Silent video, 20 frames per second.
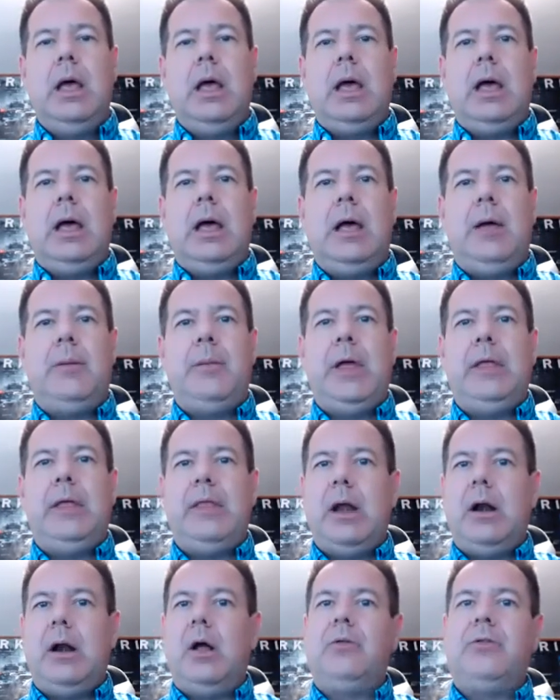And
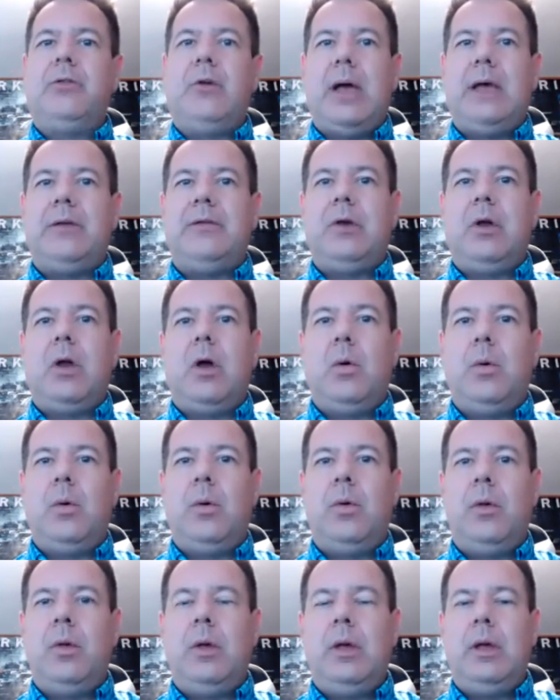that also has to go
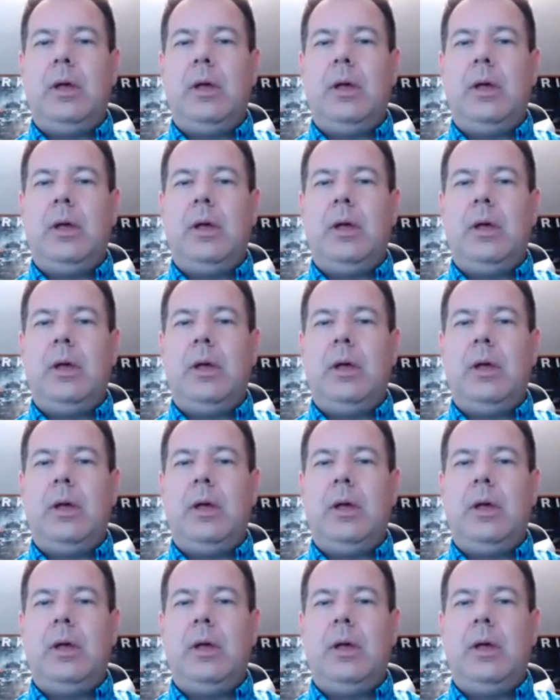with,